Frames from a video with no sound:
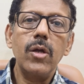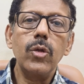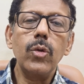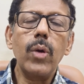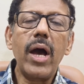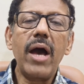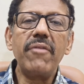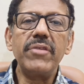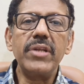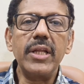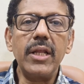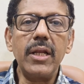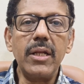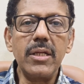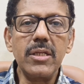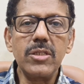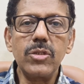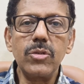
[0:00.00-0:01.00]
You have an
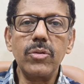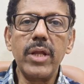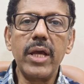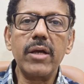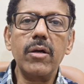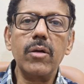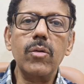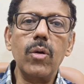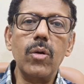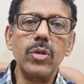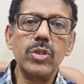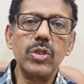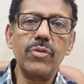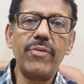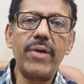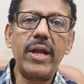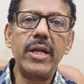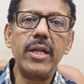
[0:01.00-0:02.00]
illness, you take a course
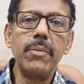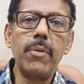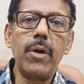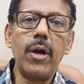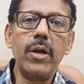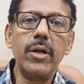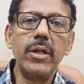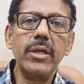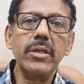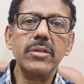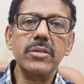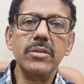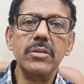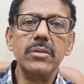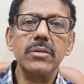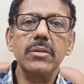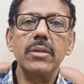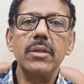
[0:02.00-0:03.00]
of antibiotics,
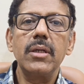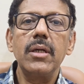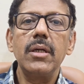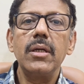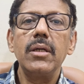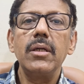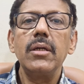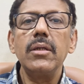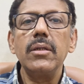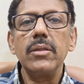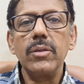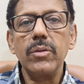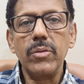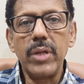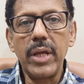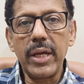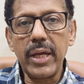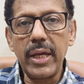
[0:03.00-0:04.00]

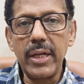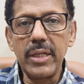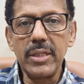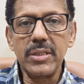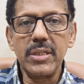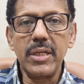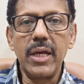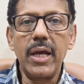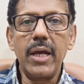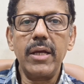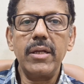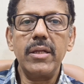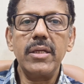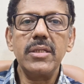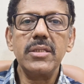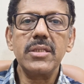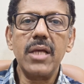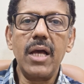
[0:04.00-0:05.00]
you take
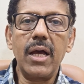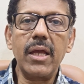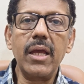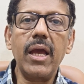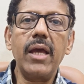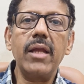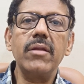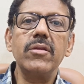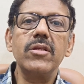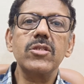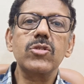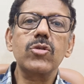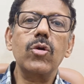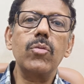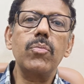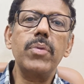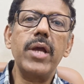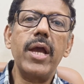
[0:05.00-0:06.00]
NSAIDs. Again, this
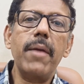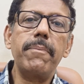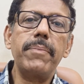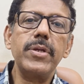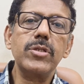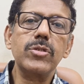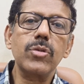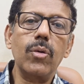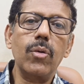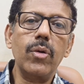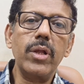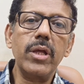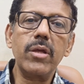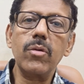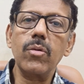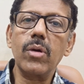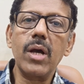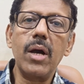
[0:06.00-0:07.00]
could be
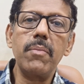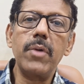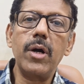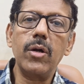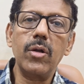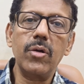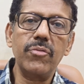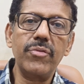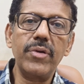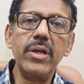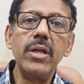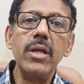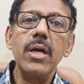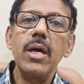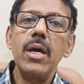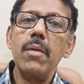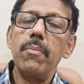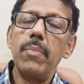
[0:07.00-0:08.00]
episodic, you come out of it,
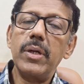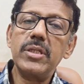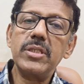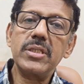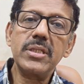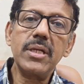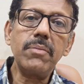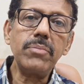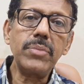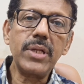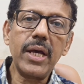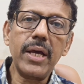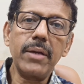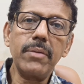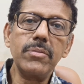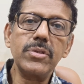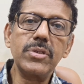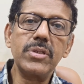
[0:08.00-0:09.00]
but
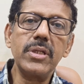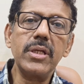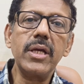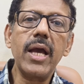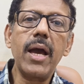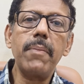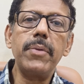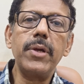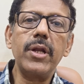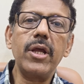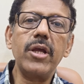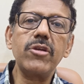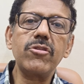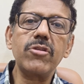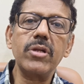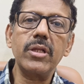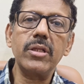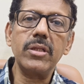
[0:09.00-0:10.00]
sometimes the
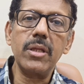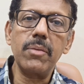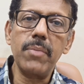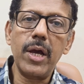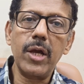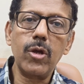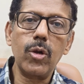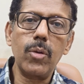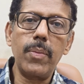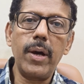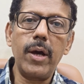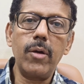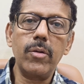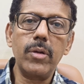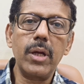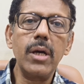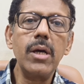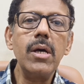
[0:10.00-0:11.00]
aberration in the
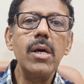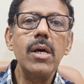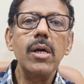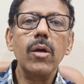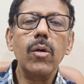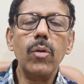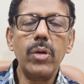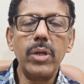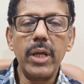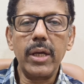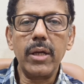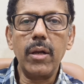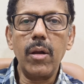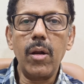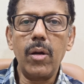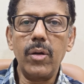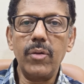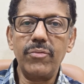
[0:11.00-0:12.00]
microbiota could take a
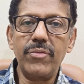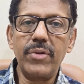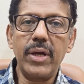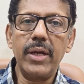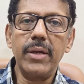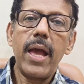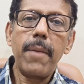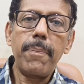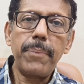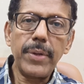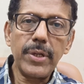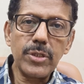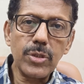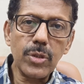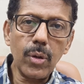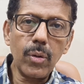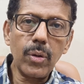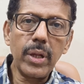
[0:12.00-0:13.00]
lot of time.
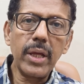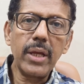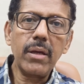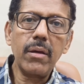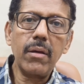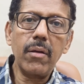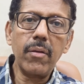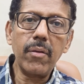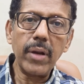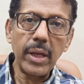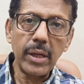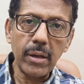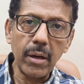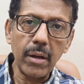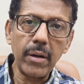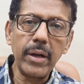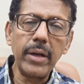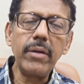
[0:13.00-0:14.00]
Episodic,
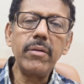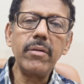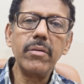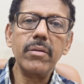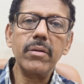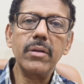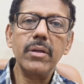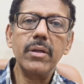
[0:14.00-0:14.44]
recurrent,